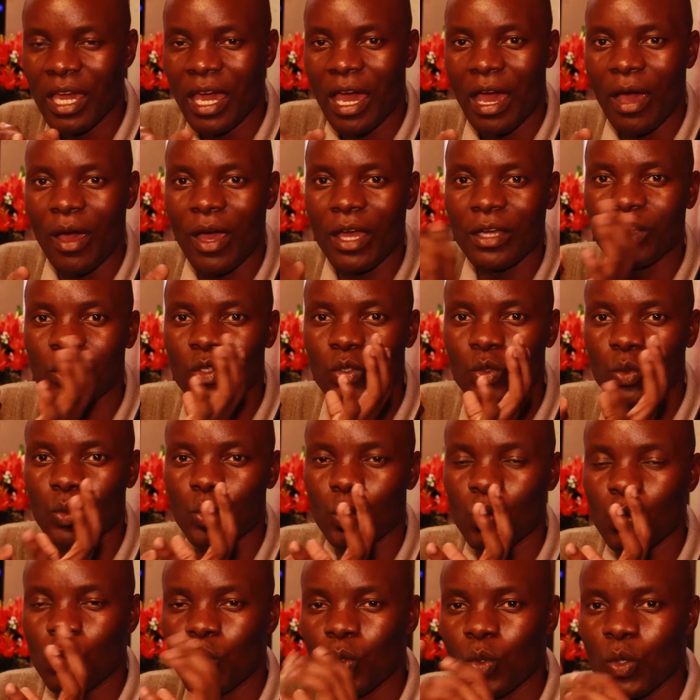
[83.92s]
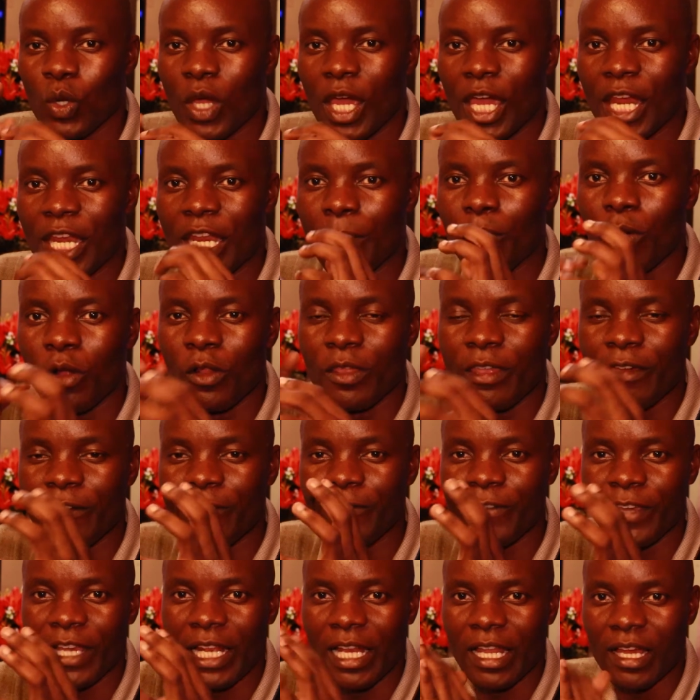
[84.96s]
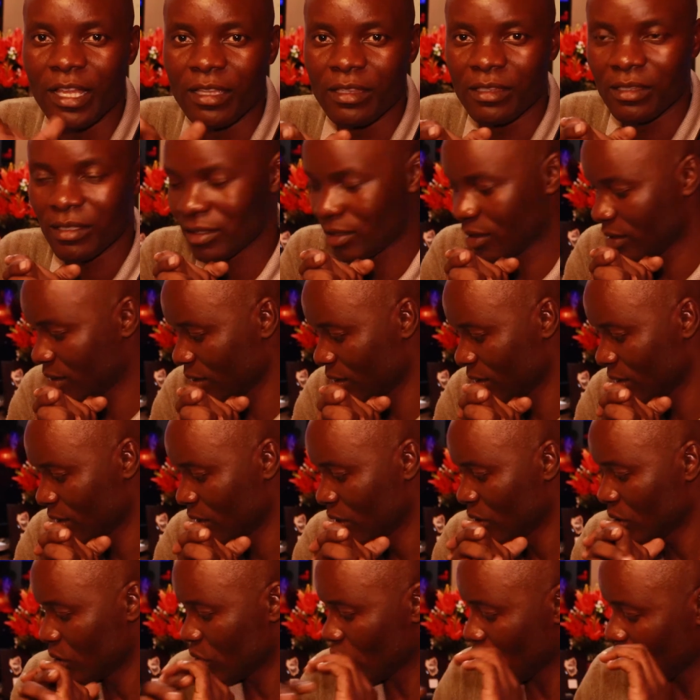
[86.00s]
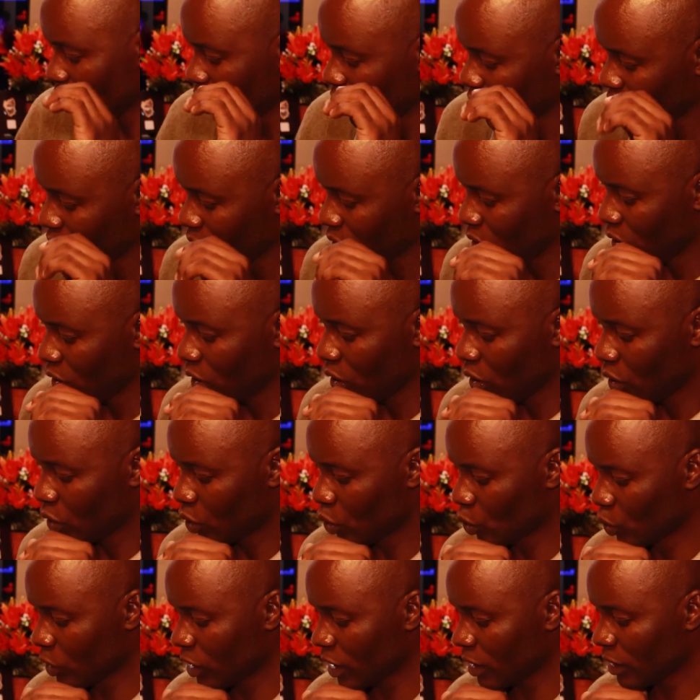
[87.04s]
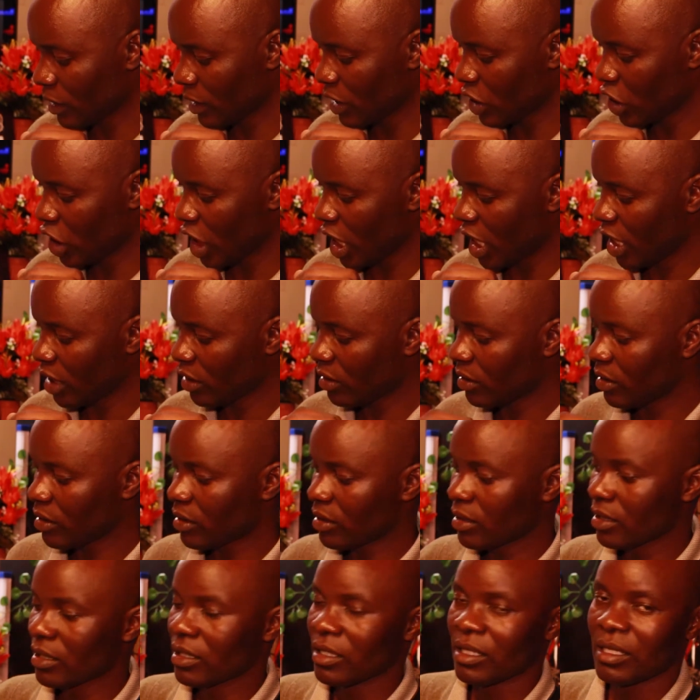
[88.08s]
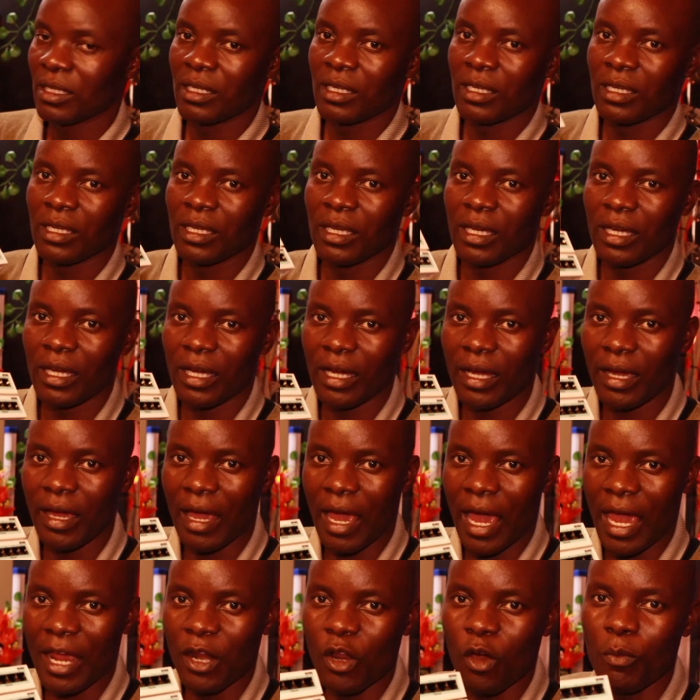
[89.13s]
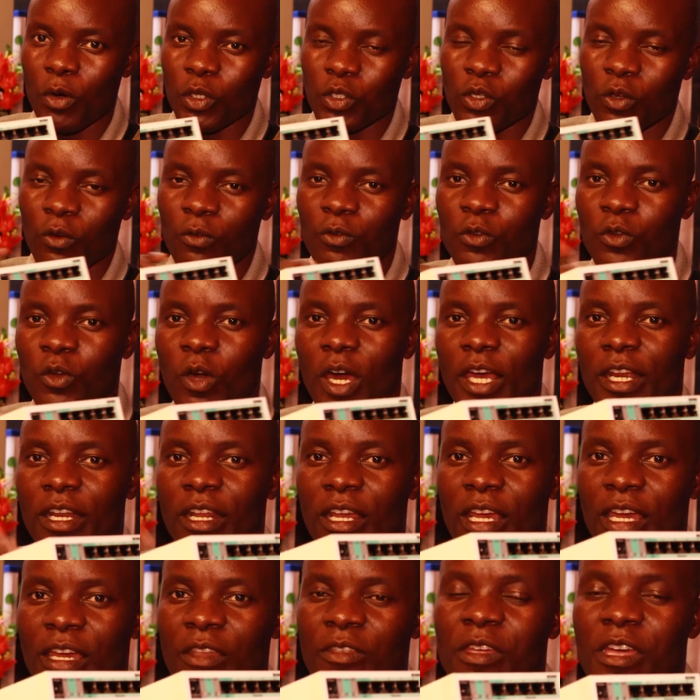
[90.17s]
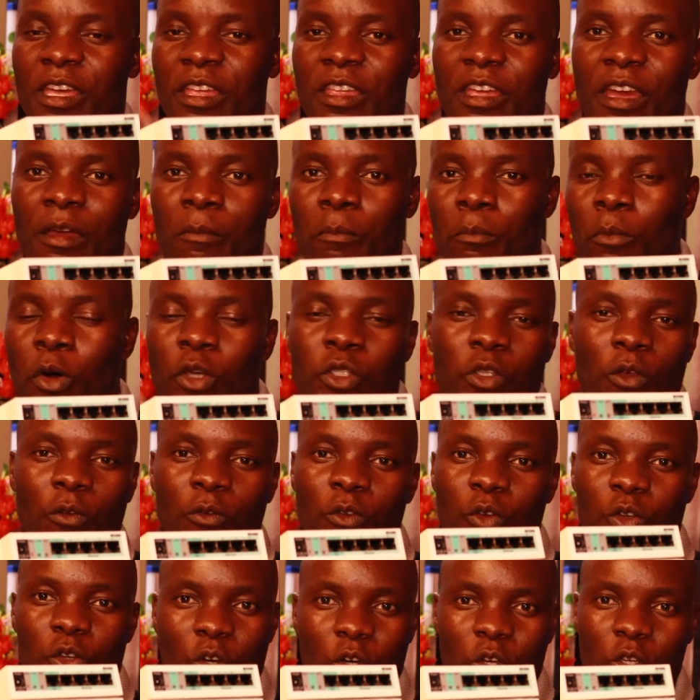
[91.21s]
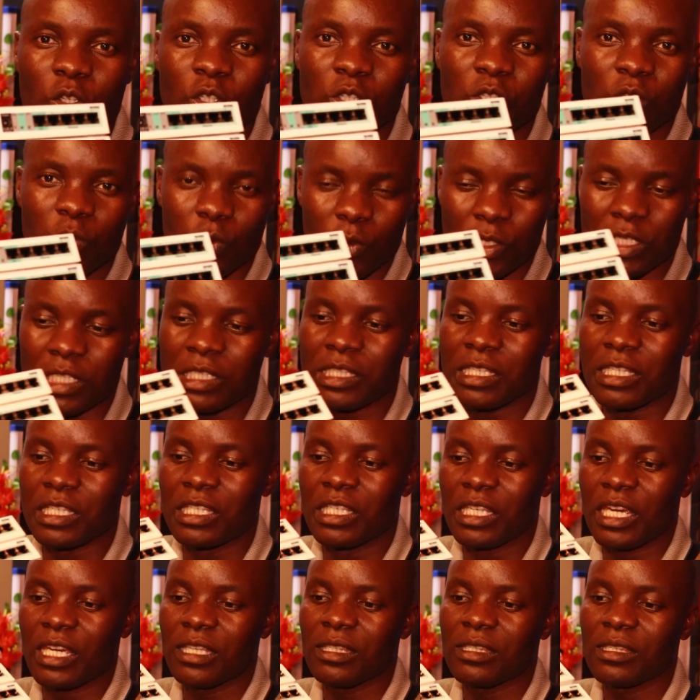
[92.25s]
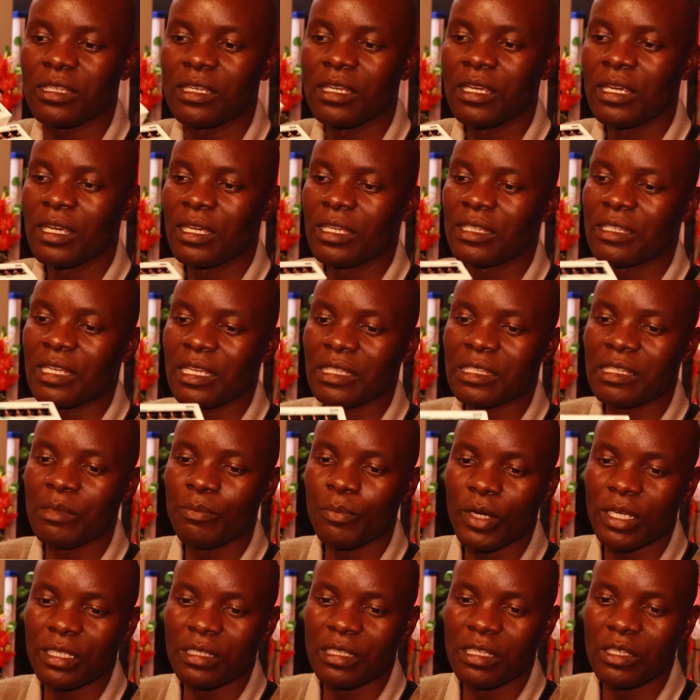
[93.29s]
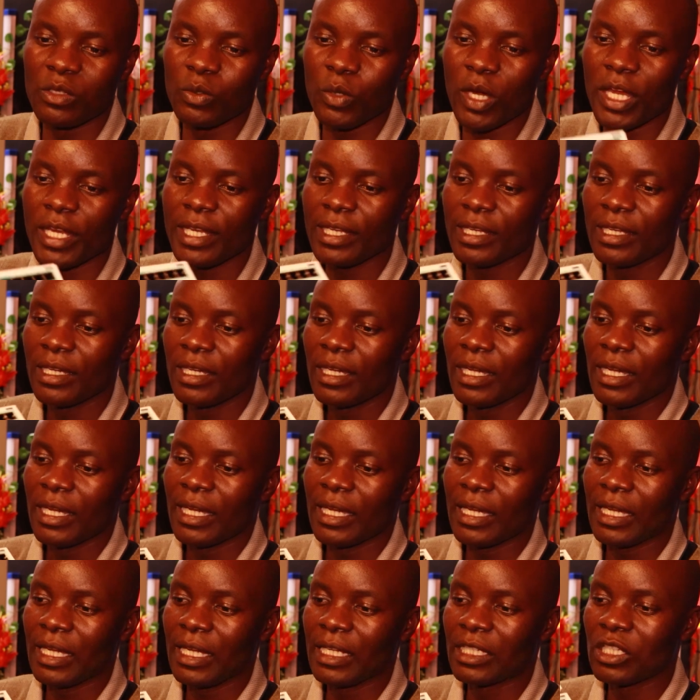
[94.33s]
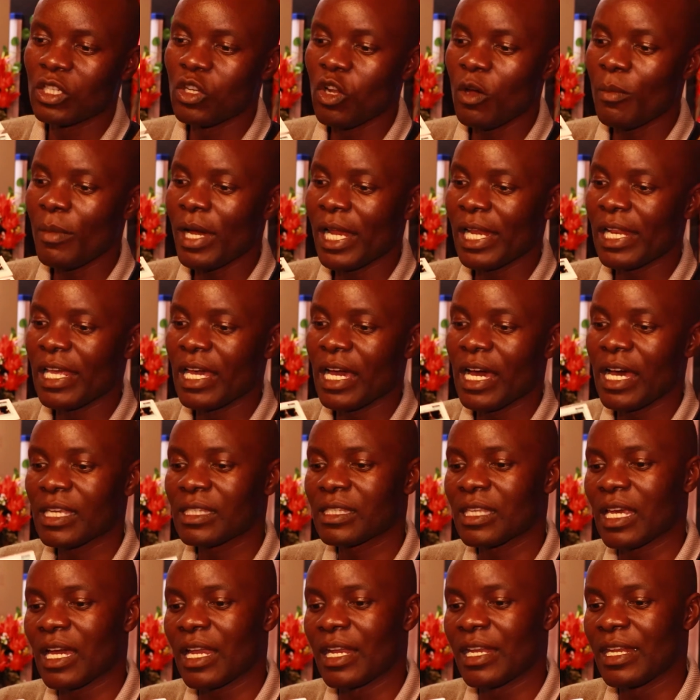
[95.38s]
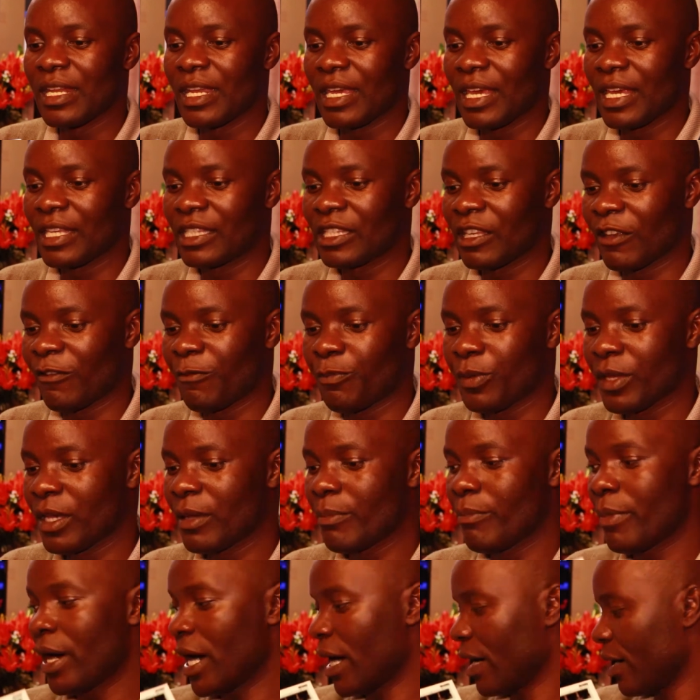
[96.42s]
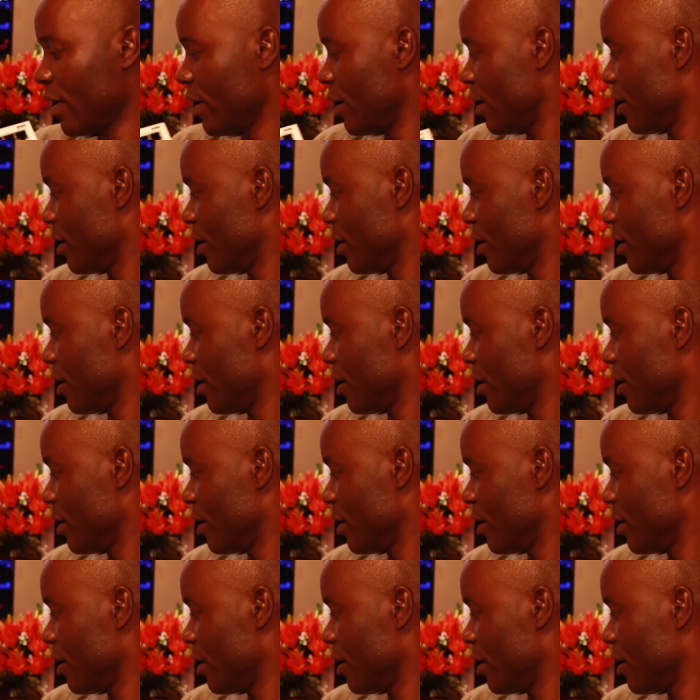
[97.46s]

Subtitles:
I want to enable the VLANs. So 260GS, I know most of you knows 260GS. It's as simple as this one. It normally has an SFP back.